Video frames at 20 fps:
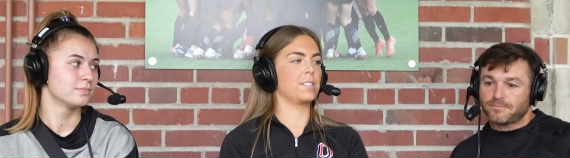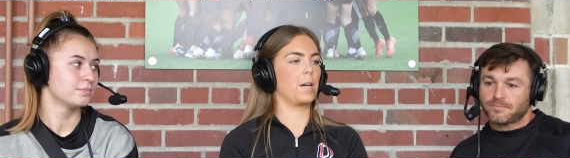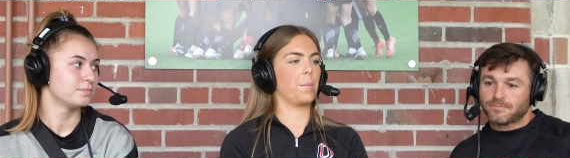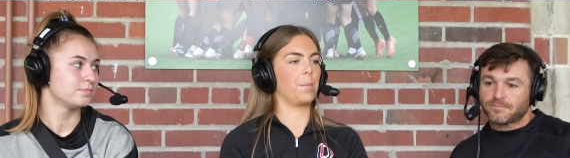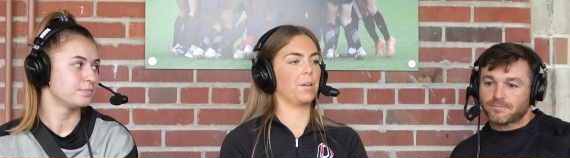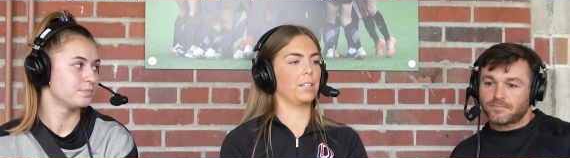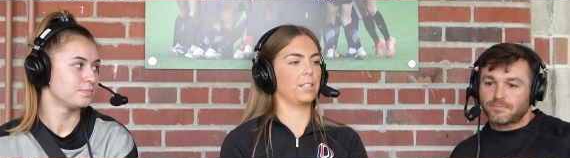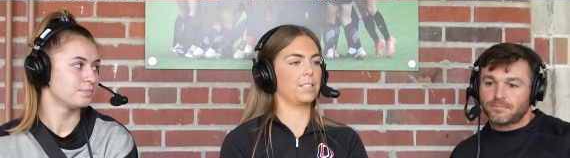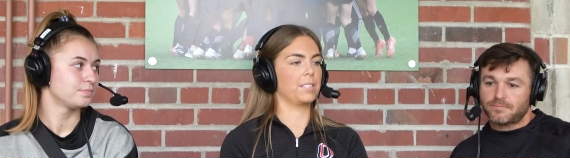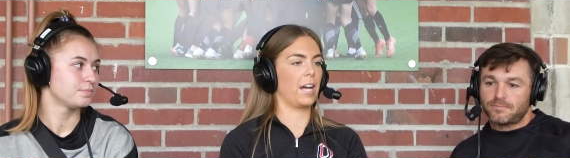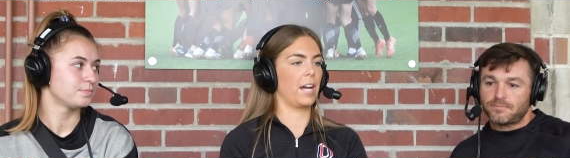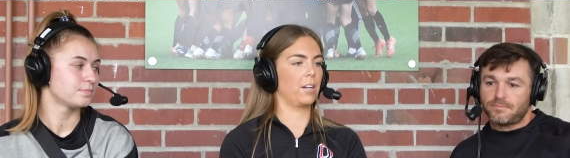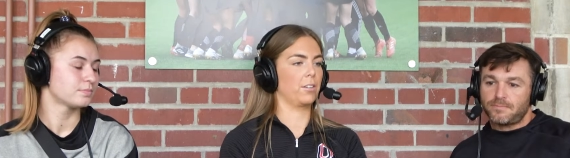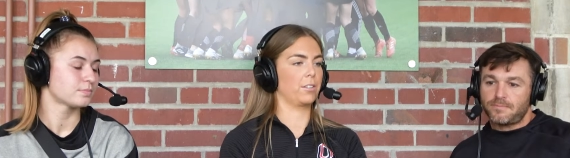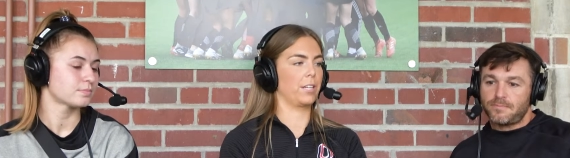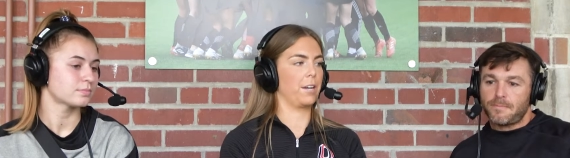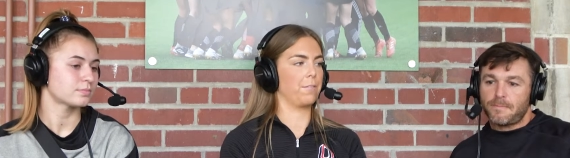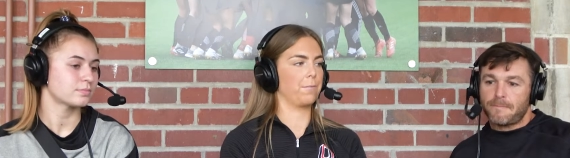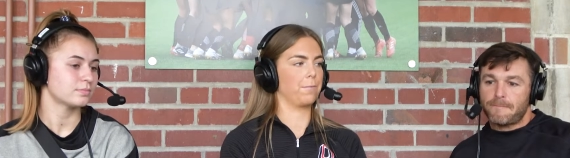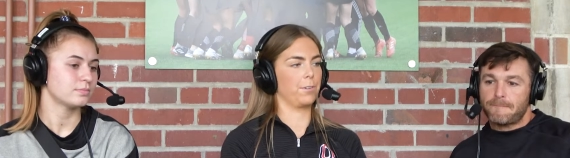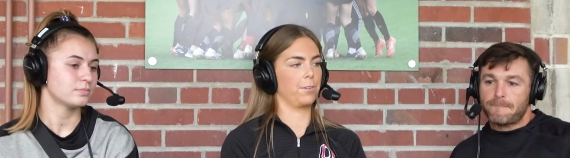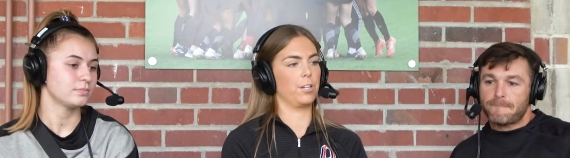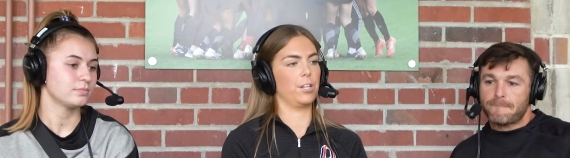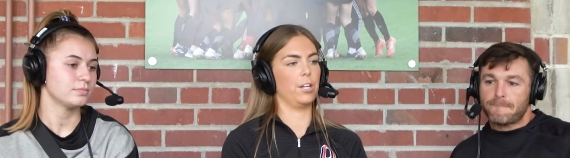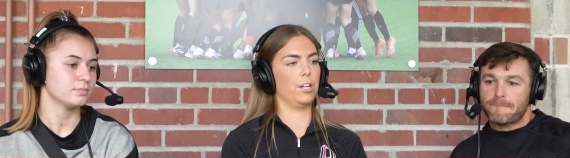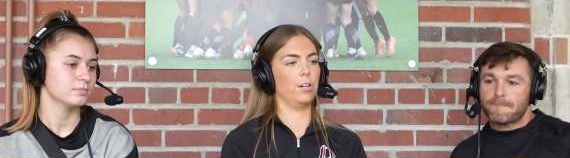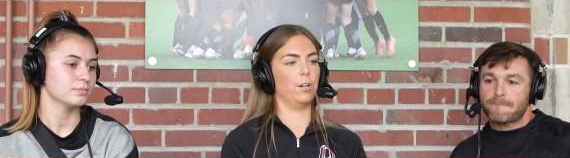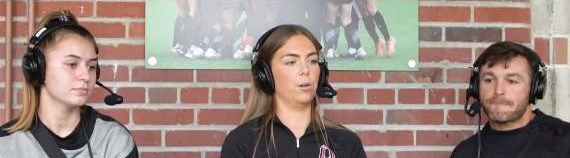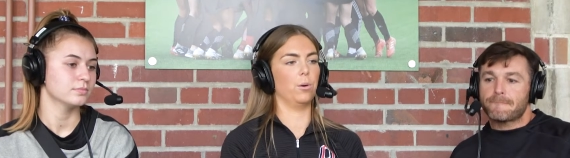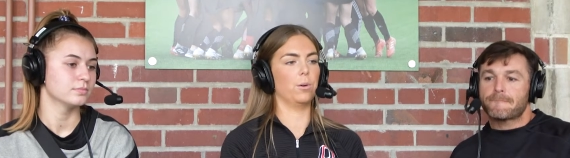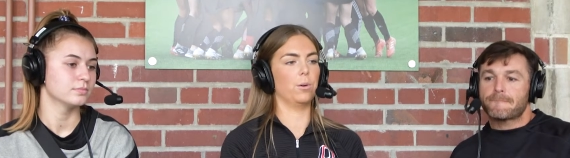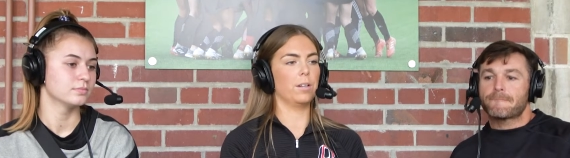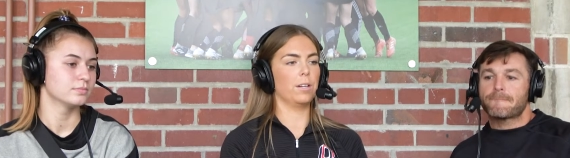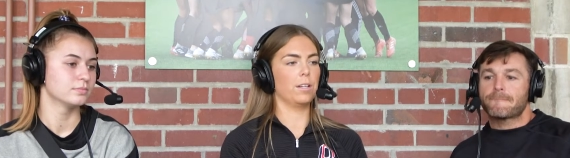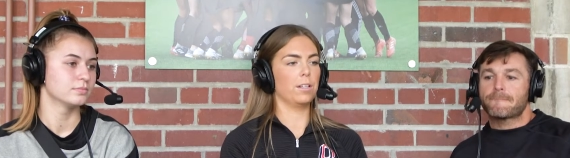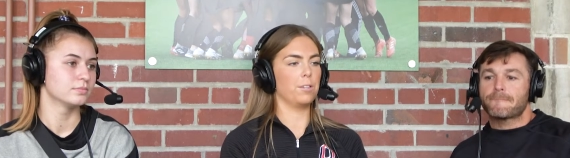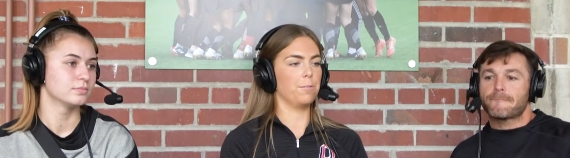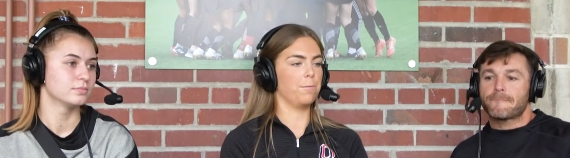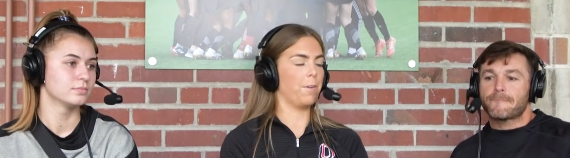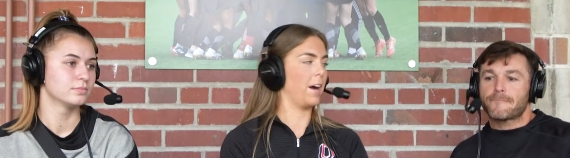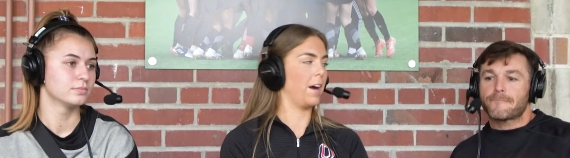Speaker 1: Summit League title game for you. You